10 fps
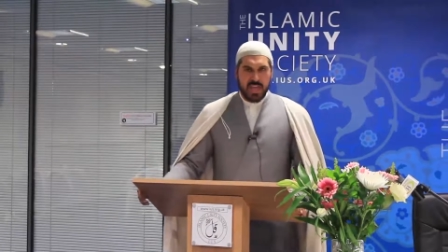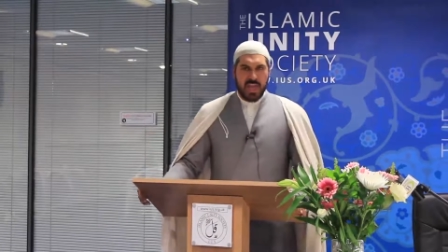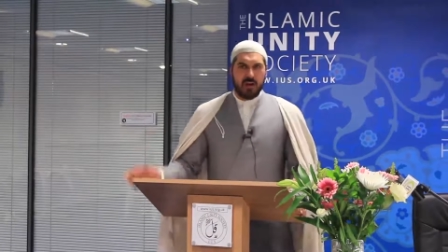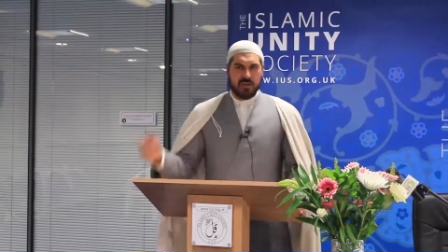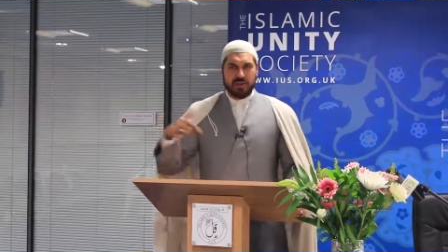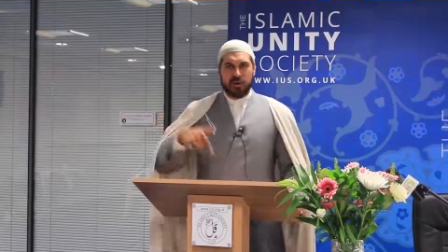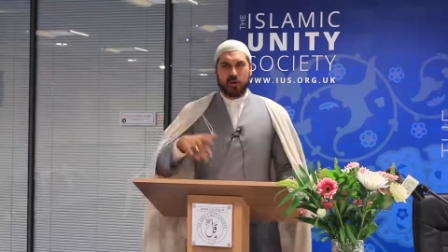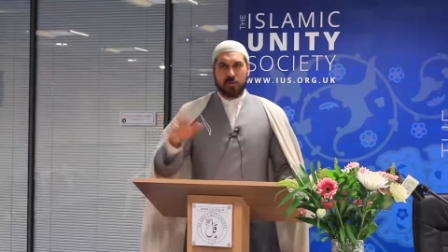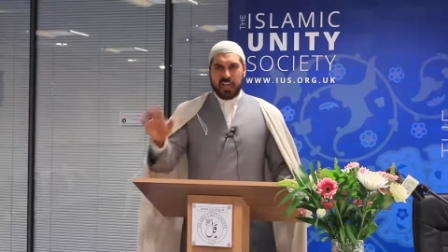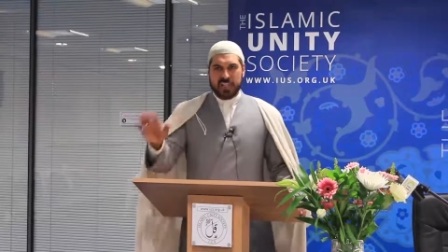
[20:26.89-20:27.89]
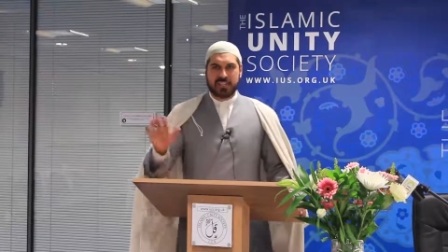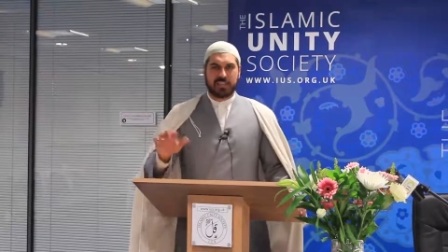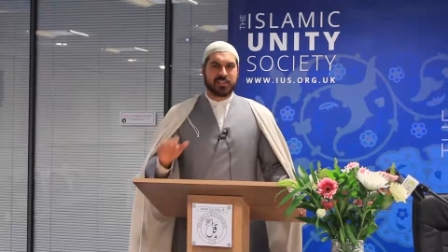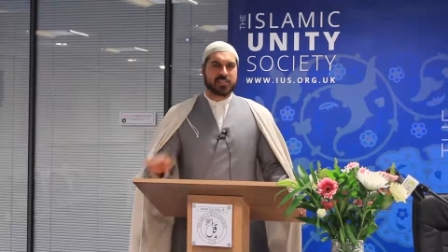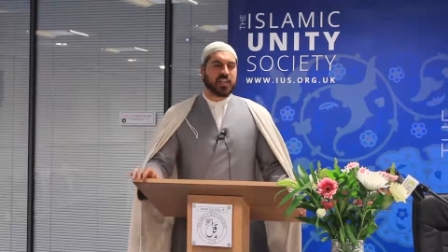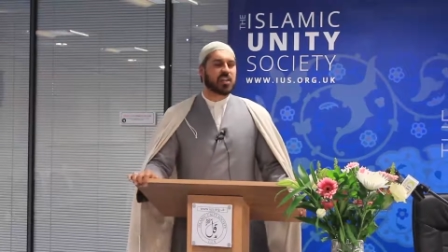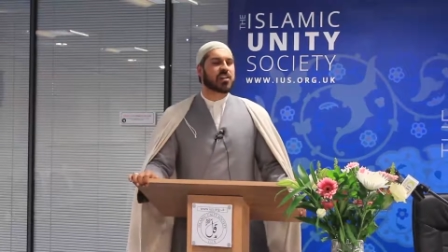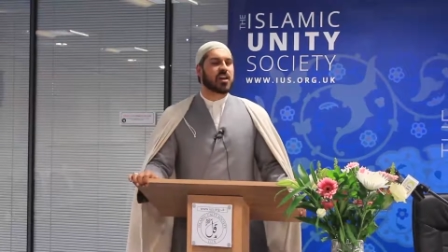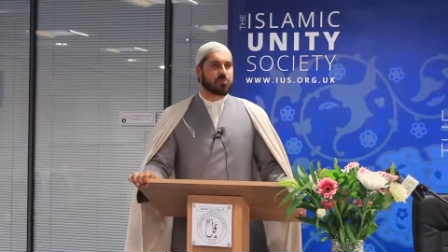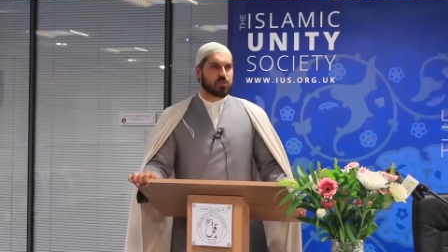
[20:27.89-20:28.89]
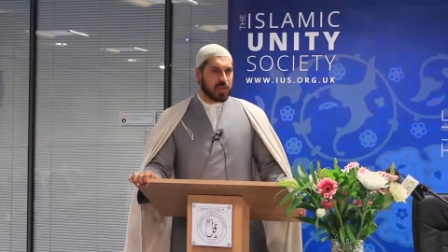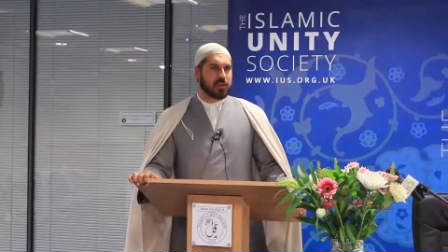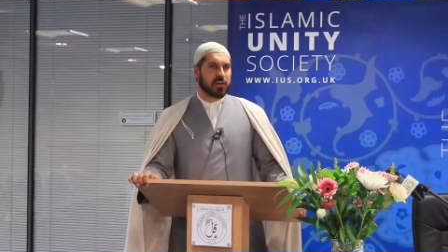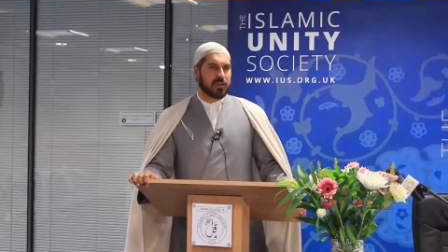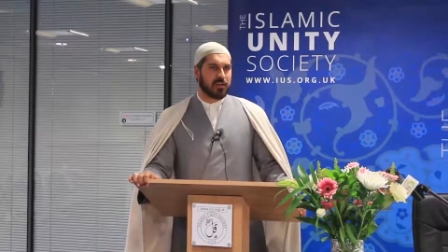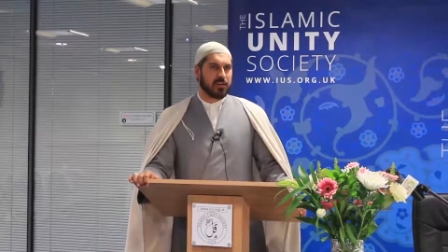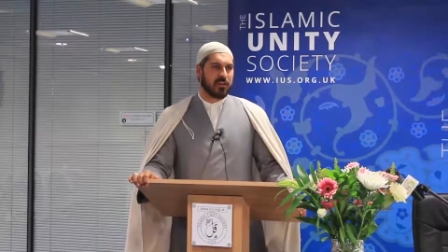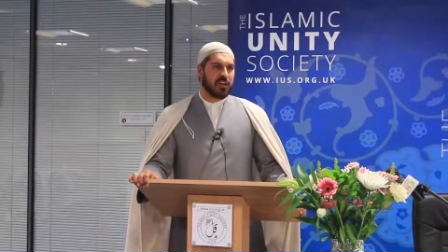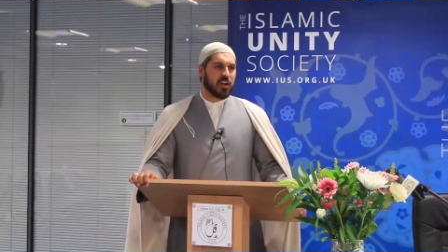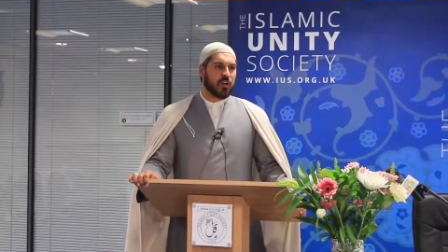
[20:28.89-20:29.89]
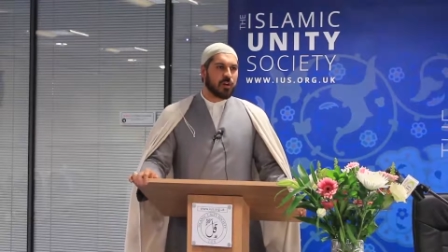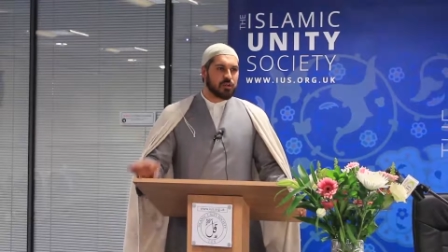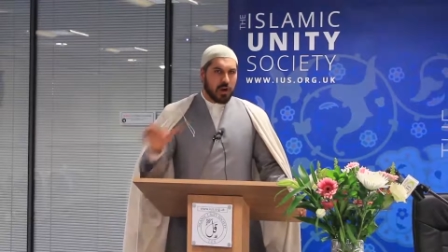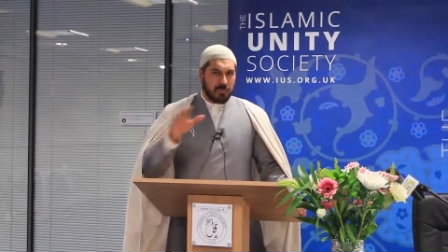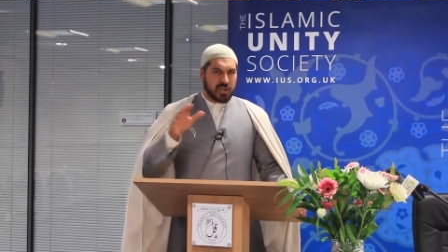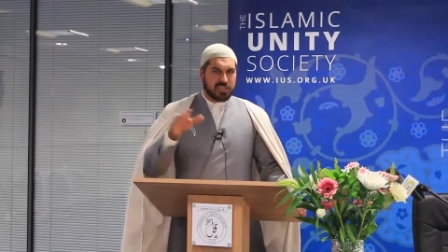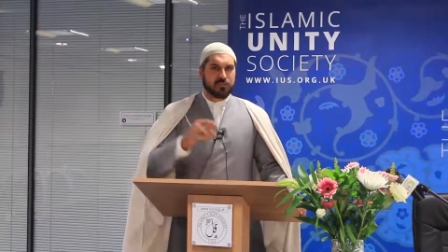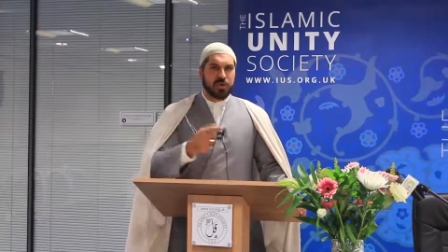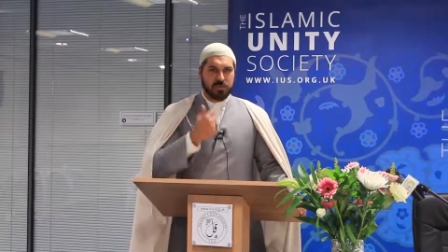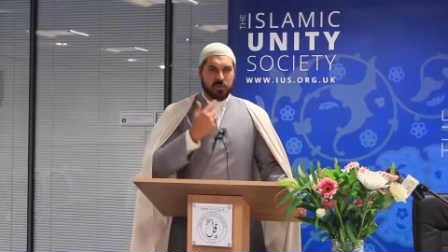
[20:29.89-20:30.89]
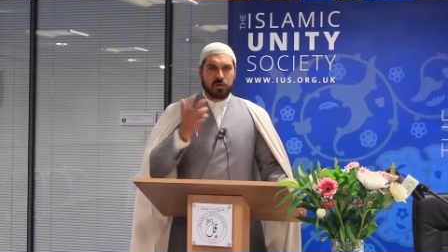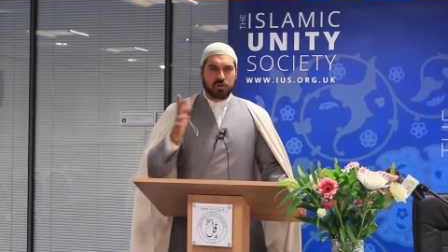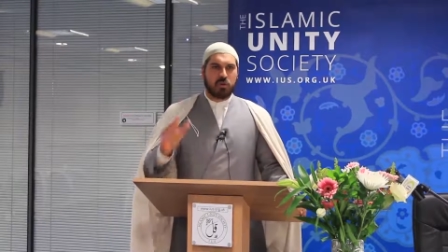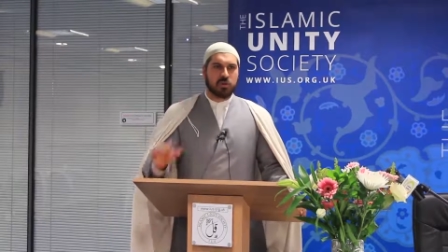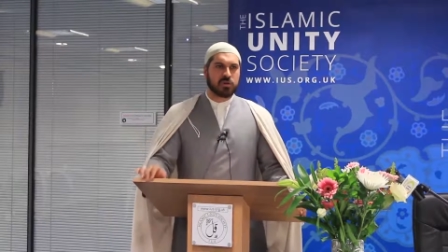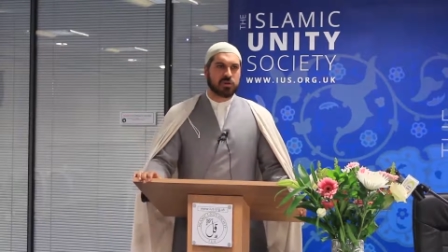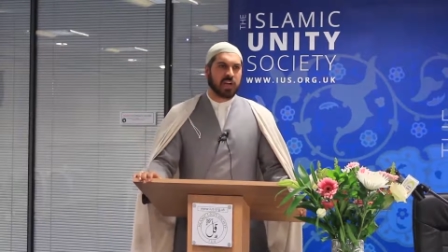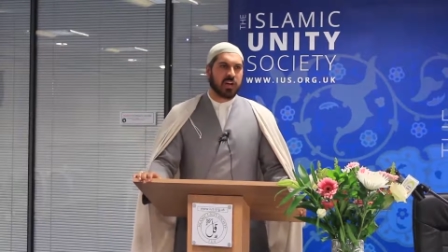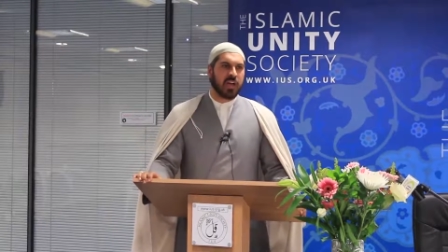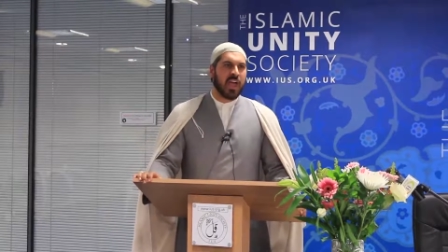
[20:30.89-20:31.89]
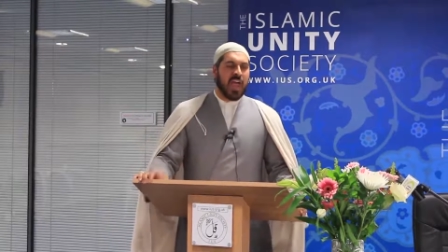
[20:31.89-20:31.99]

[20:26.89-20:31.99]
However, Luqman tells his son, Ya bunayya, when you're amongst the people, control your tongue.